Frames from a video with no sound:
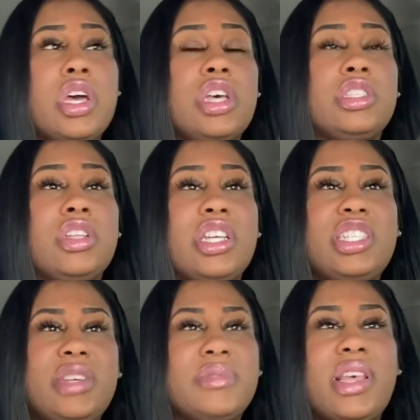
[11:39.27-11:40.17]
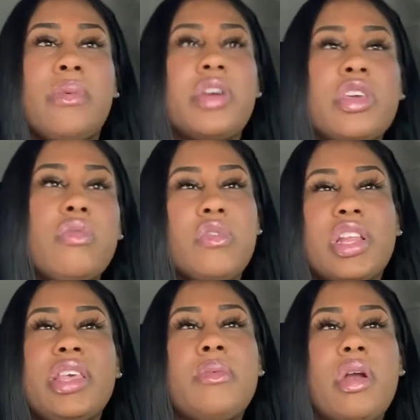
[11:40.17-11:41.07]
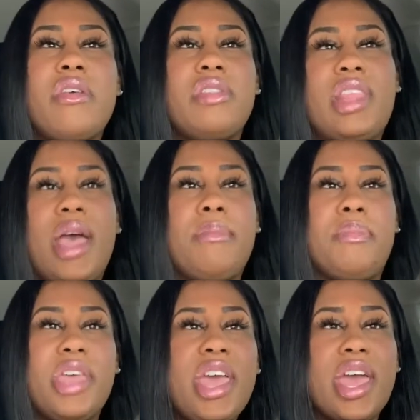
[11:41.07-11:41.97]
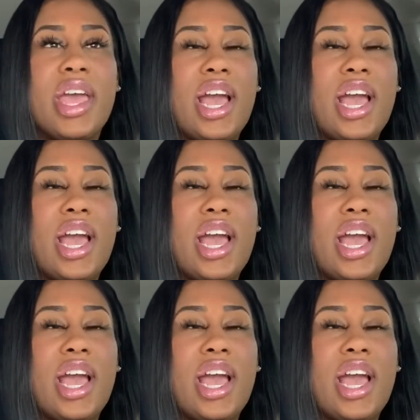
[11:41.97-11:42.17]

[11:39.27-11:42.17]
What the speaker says: So then she was like, well, you really weren't that big.